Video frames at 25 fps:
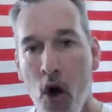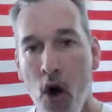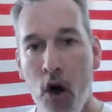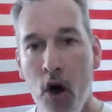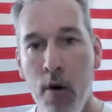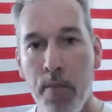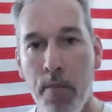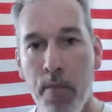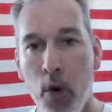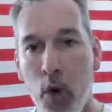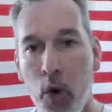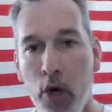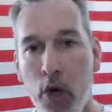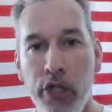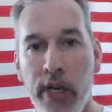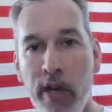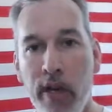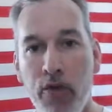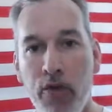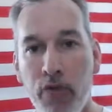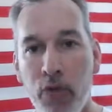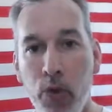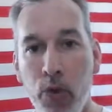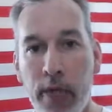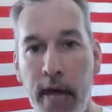are
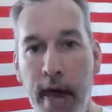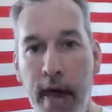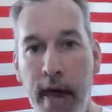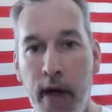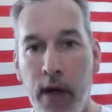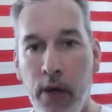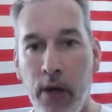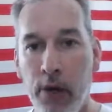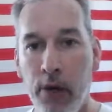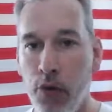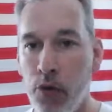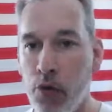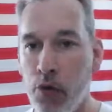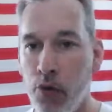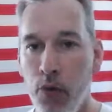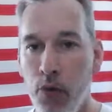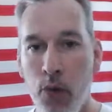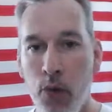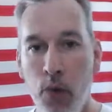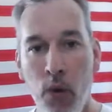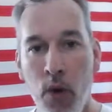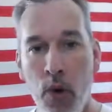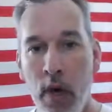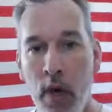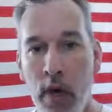marching through towns,
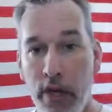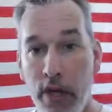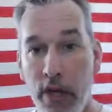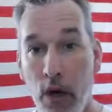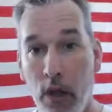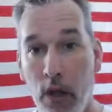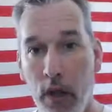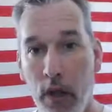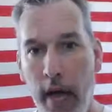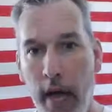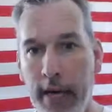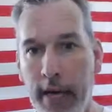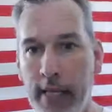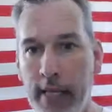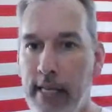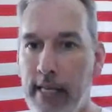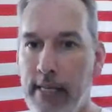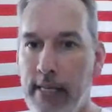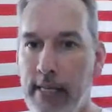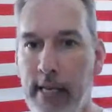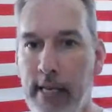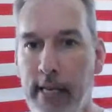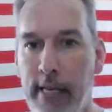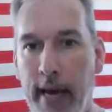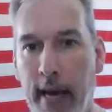through
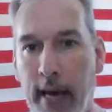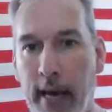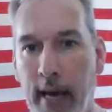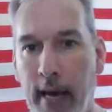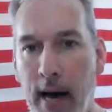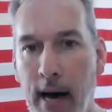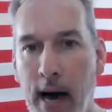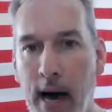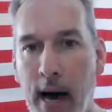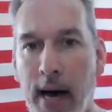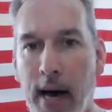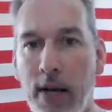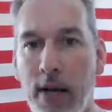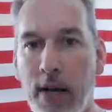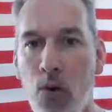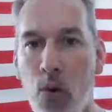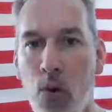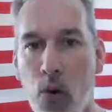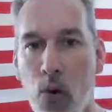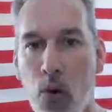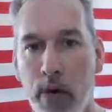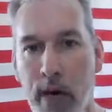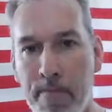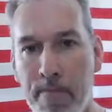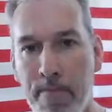Lexington and
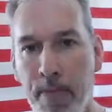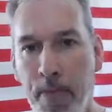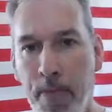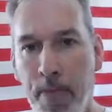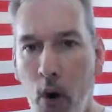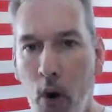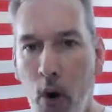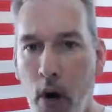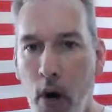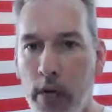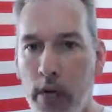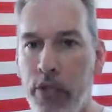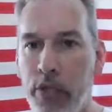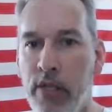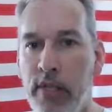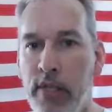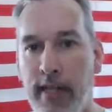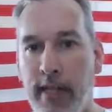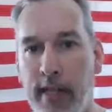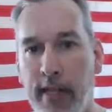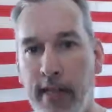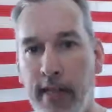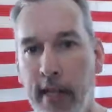Concord and Boston,